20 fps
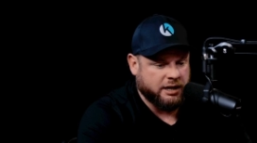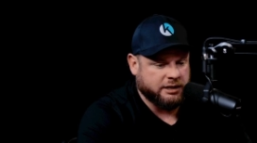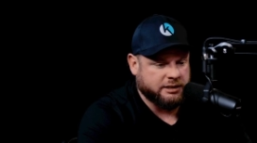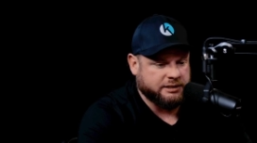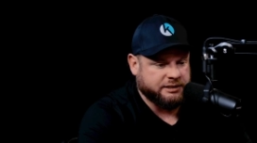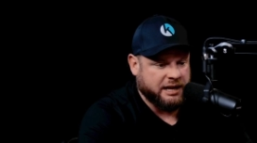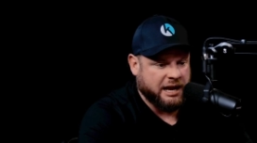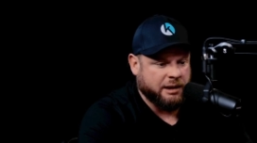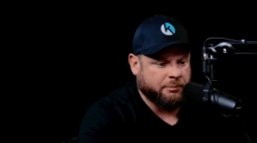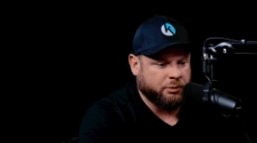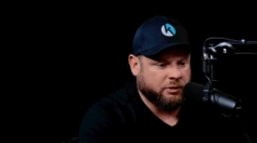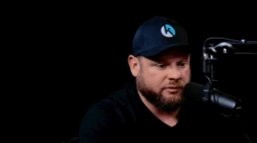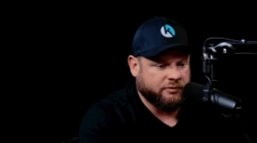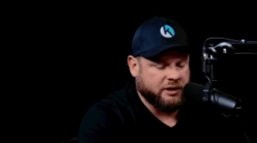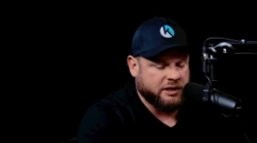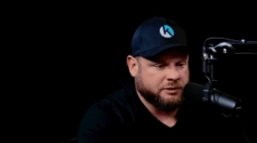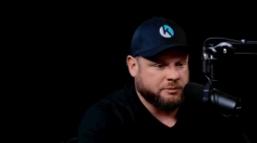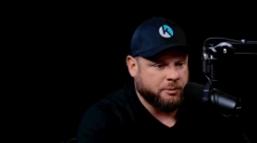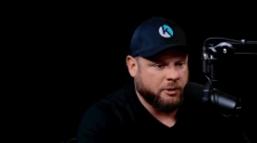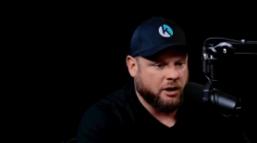example of
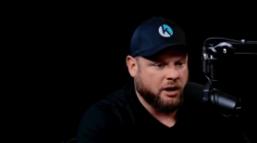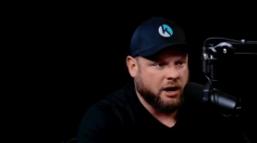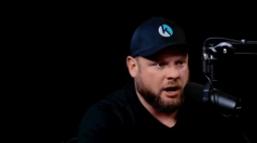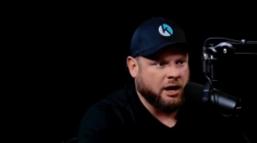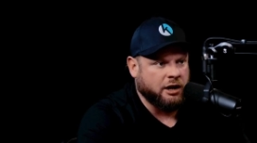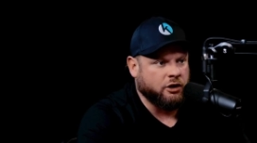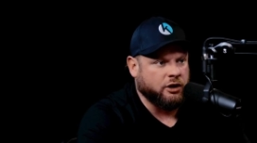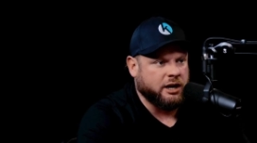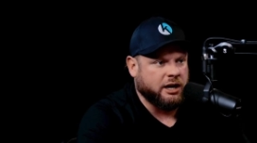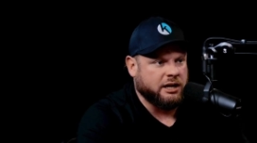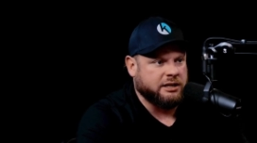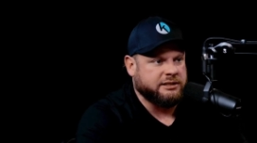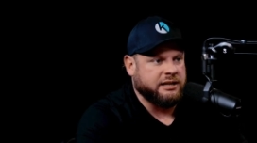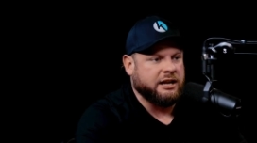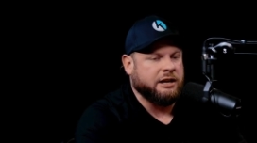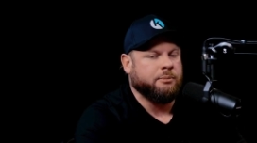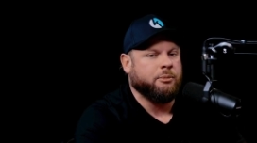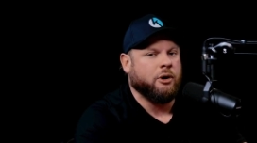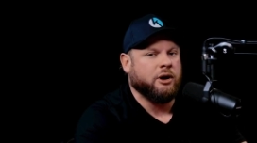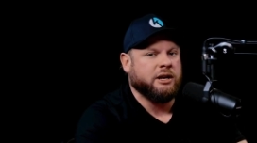this but I, I, look at it as
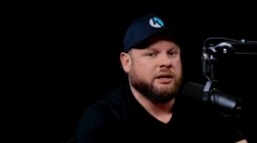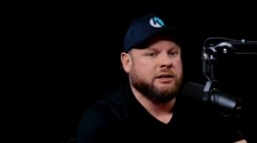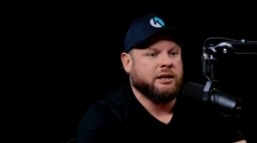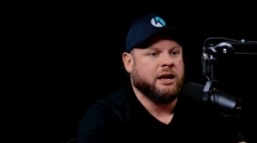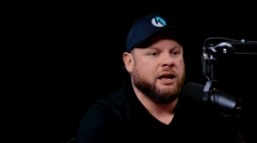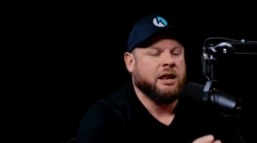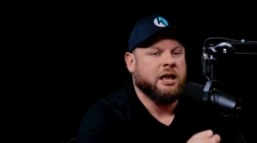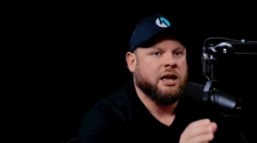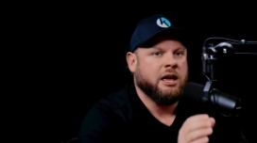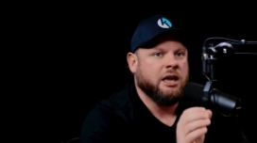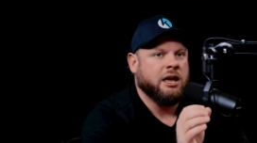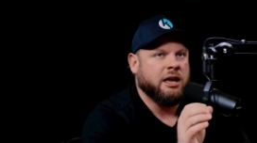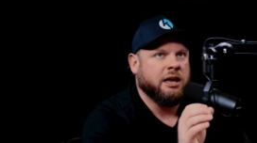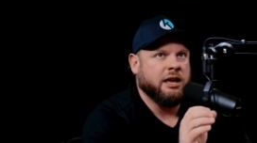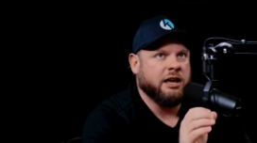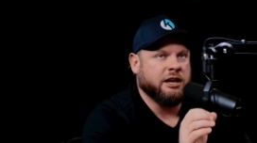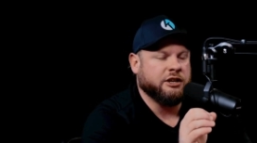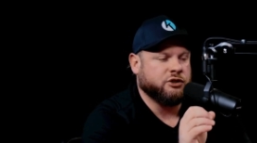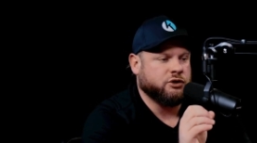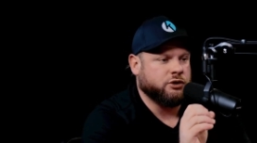anybody that
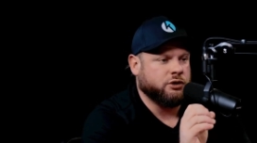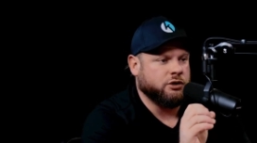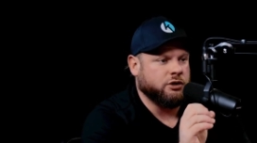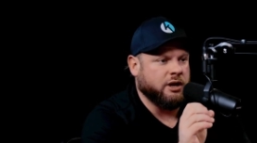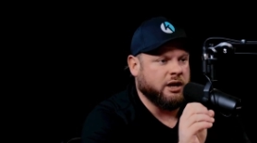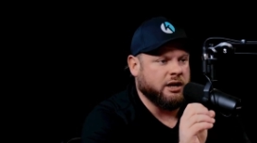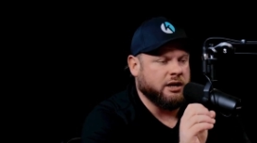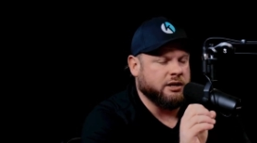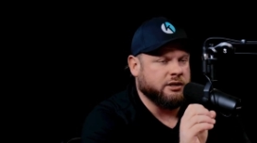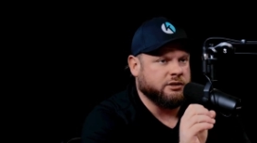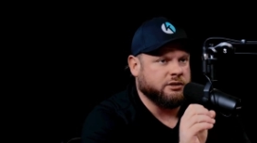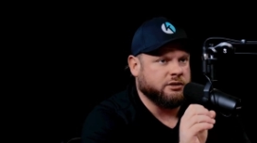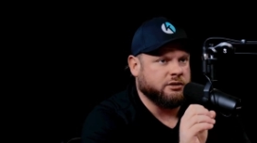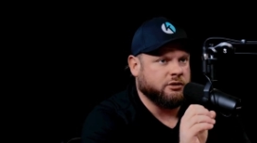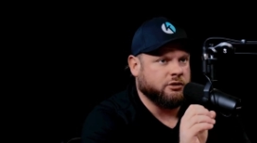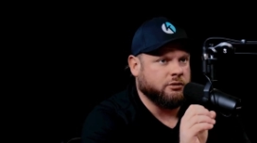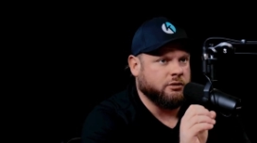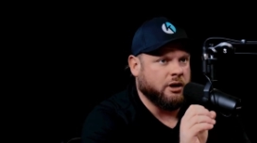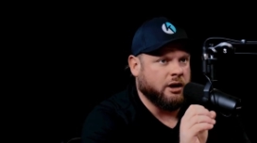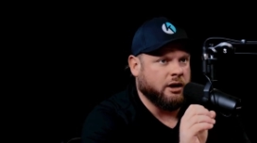is is
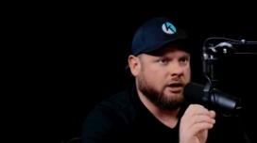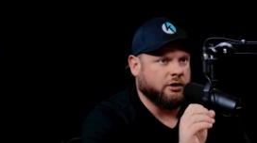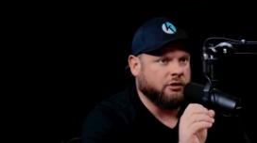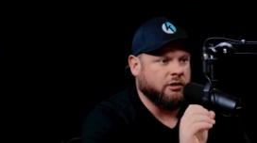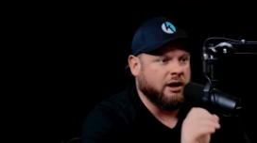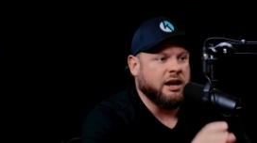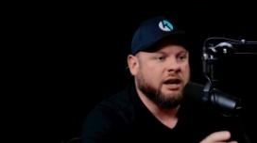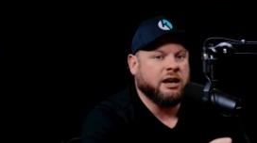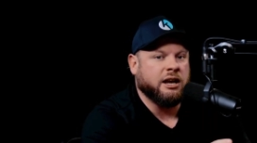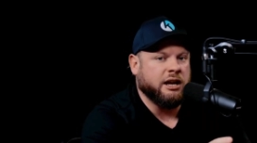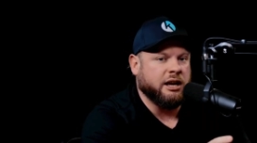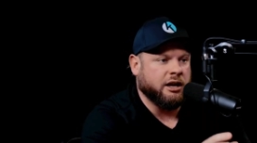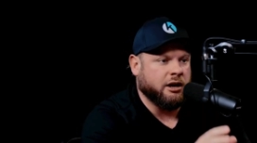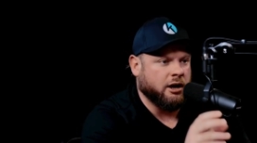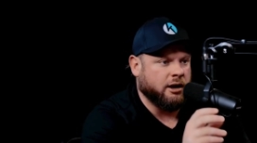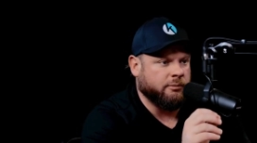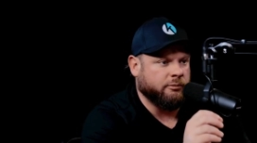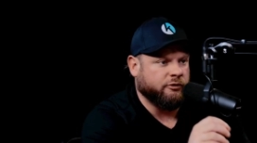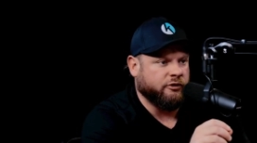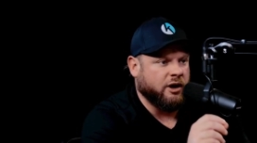uh, creating an
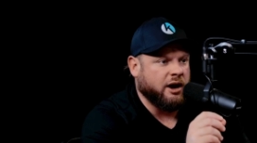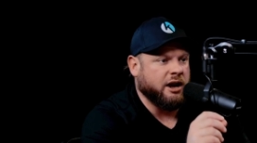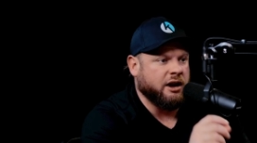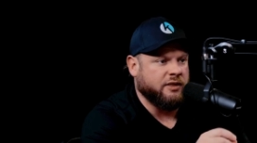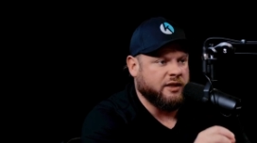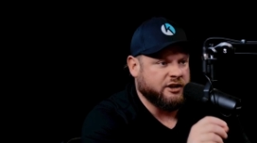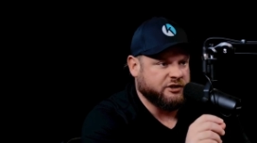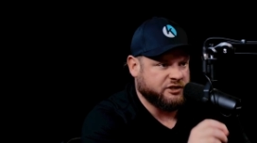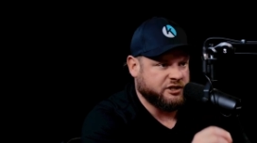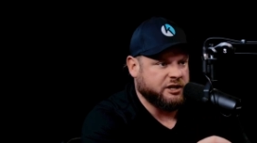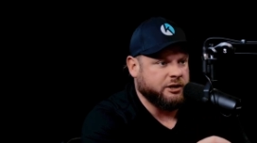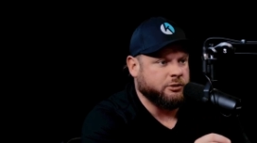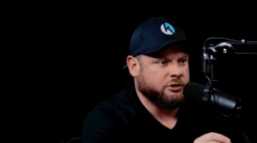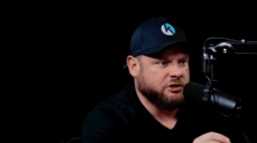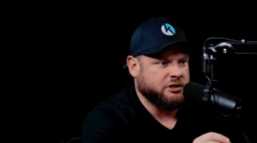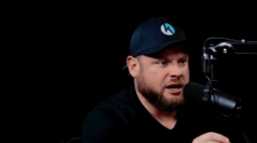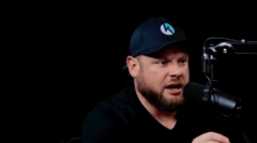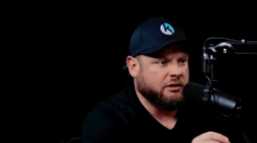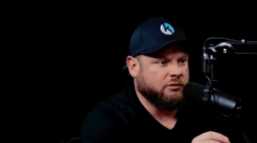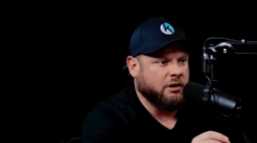income via their skill
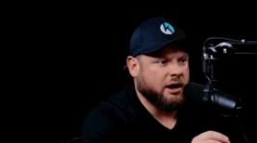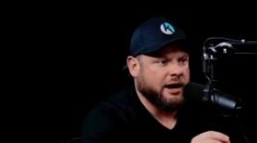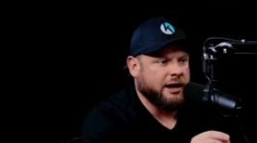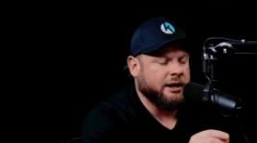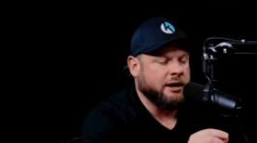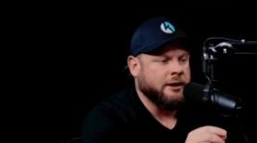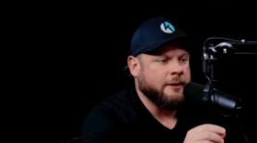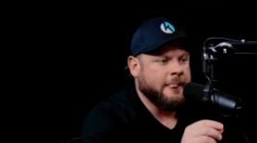set right